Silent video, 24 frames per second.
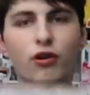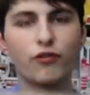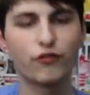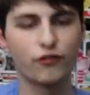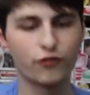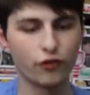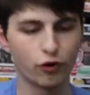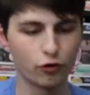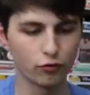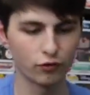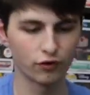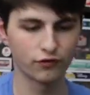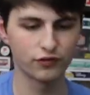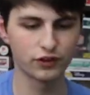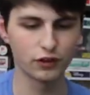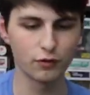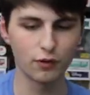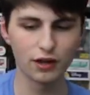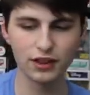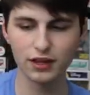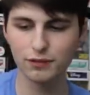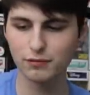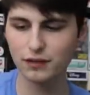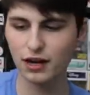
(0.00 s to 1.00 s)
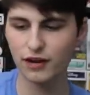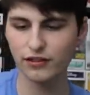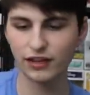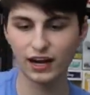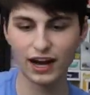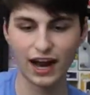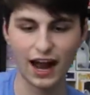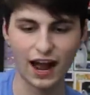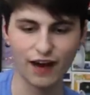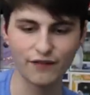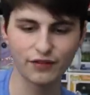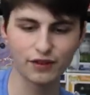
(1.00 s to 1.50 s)
a full review on them now that
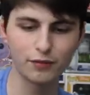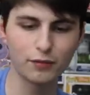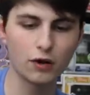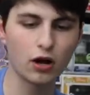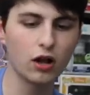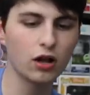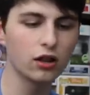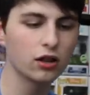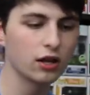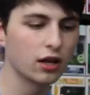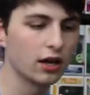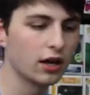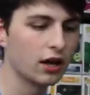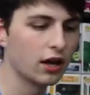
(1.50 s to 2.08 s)
I have them all.